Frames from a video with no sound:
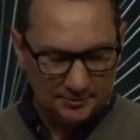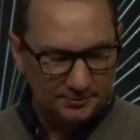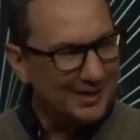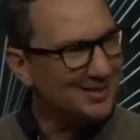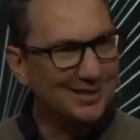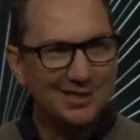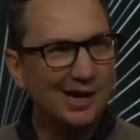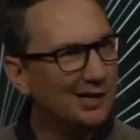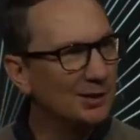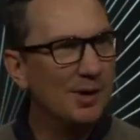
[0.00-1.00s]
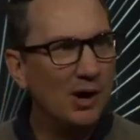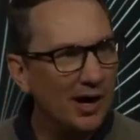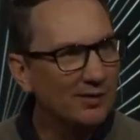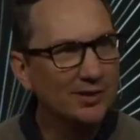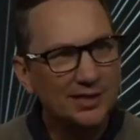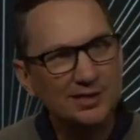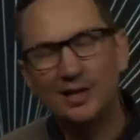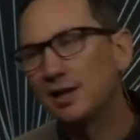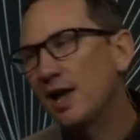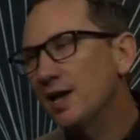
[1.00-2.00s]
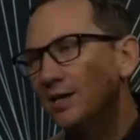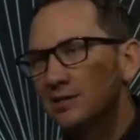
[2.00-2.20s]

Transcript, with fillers: That's not talking about heaven. That's like, hey,